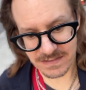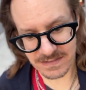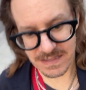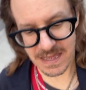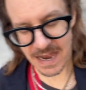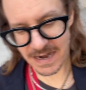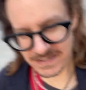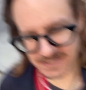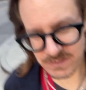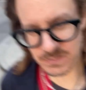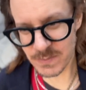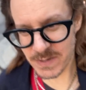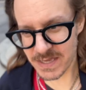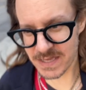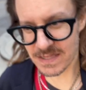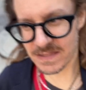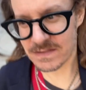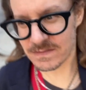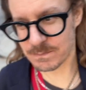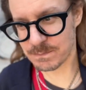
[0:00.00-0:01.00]
That's why
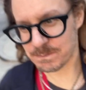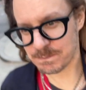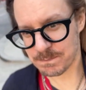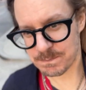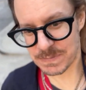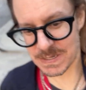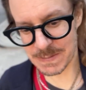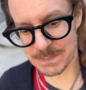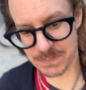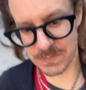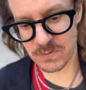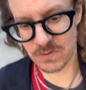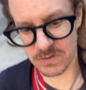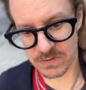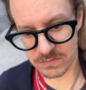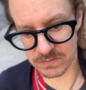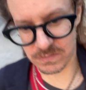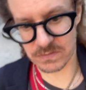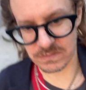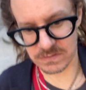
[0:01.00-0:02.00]

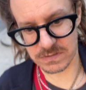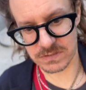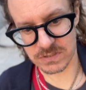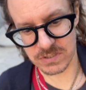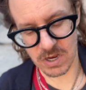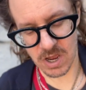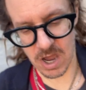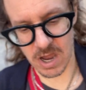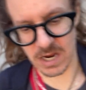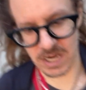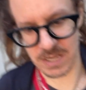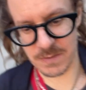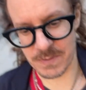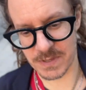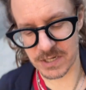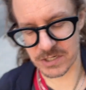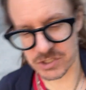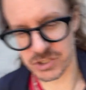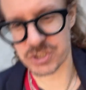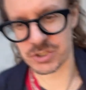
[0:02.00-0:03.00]
people talk about
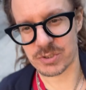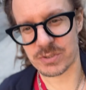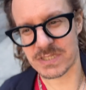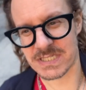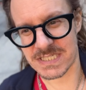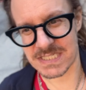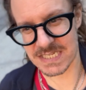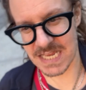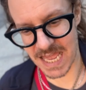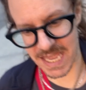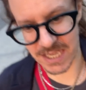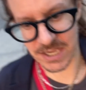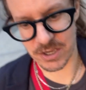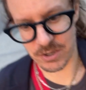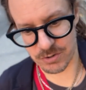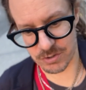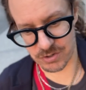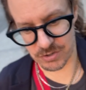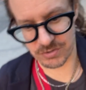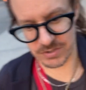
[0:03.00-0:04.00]
a
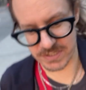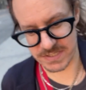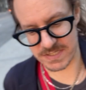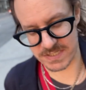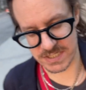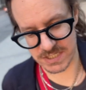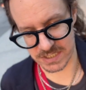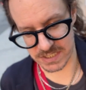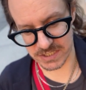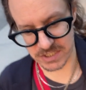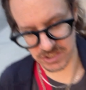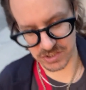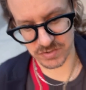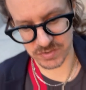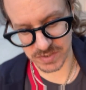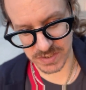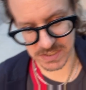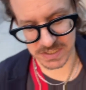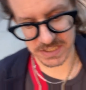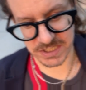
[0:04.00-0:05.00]
Judeo-Christian
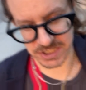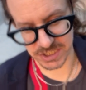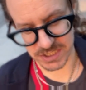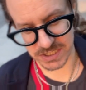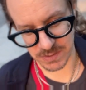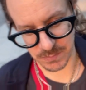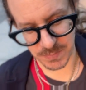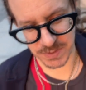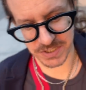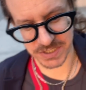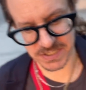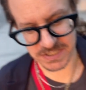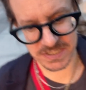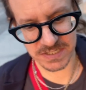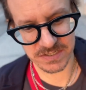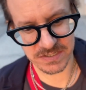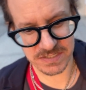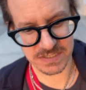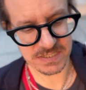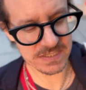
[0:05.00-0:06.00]
tradition, which is
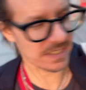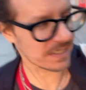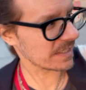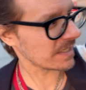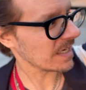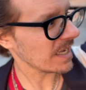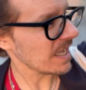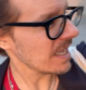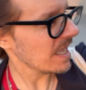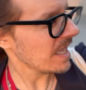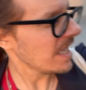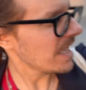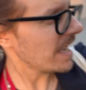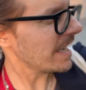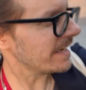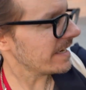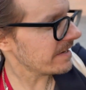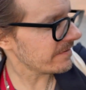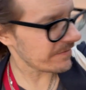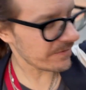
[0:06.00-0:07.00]
interesting.
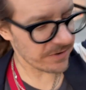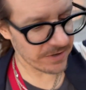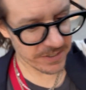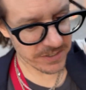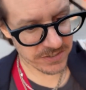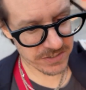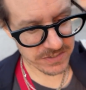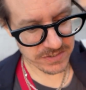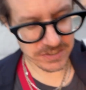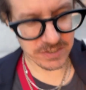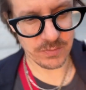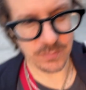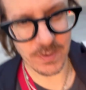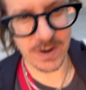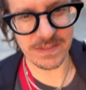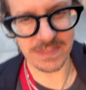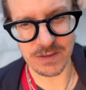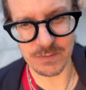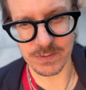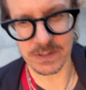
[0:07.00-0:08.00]
I never understood
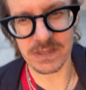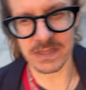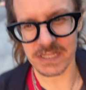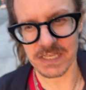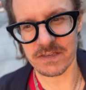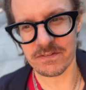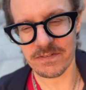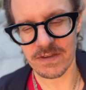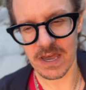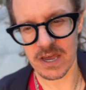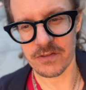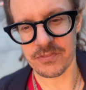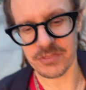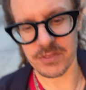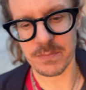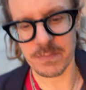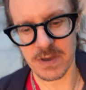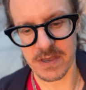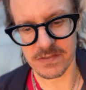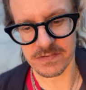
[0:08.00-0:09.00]
why they would leave out the
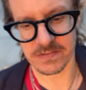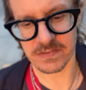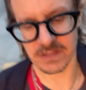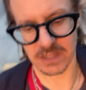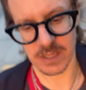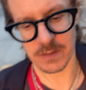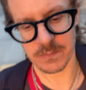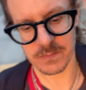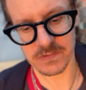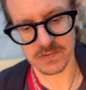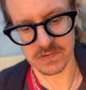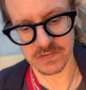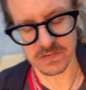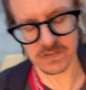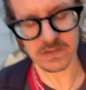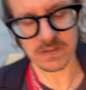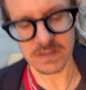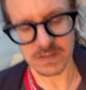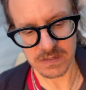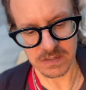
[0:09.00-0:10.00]
Muslims.
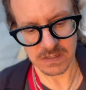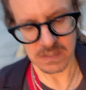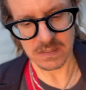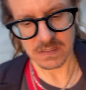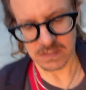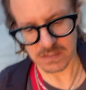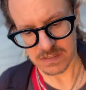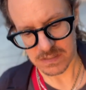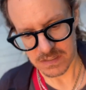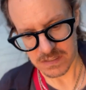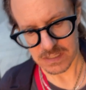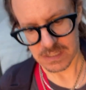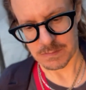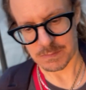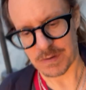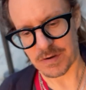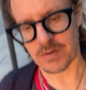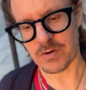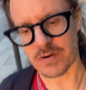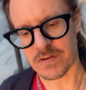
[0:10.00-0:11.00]

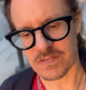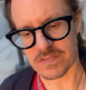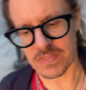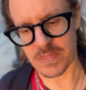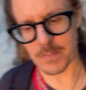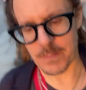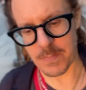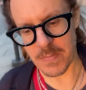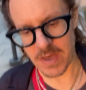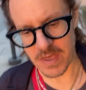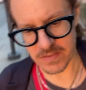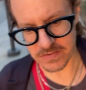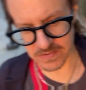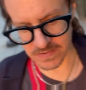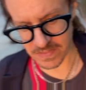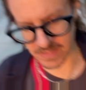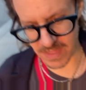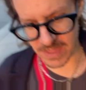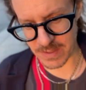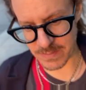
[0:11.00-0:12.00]
Because the
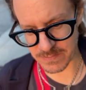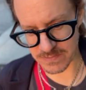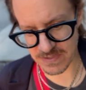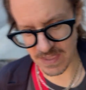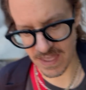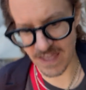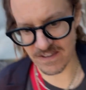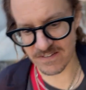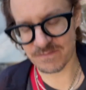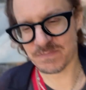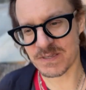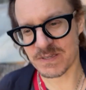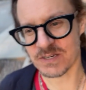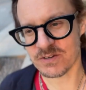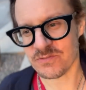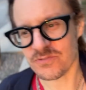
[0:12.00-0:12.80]
Muslims have been